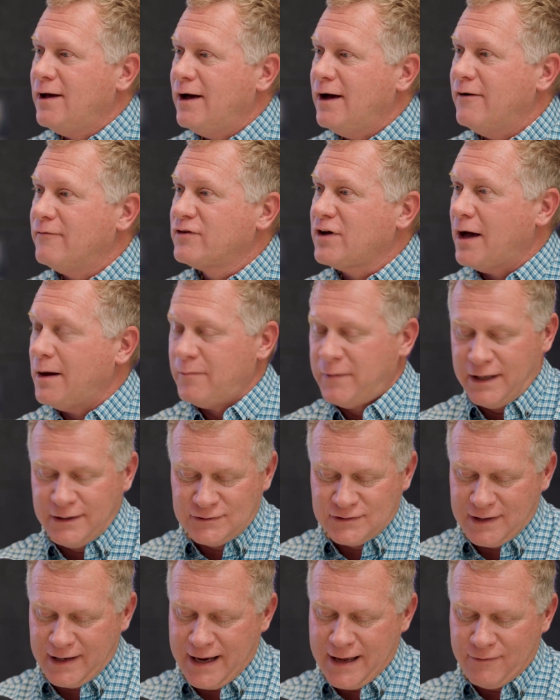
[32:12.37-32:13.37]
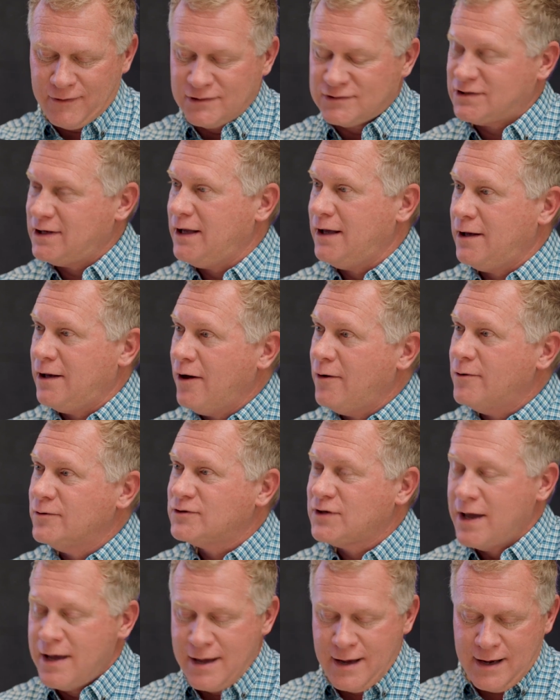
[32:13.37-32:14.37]
of companies and the
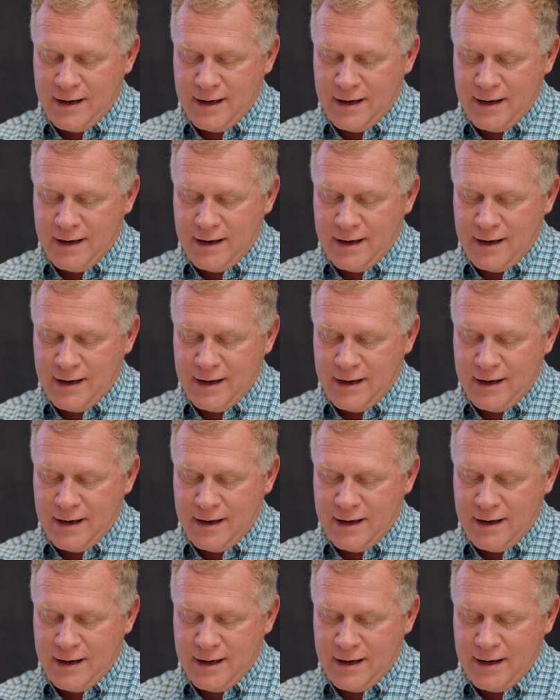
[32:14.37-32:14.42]
CEOs,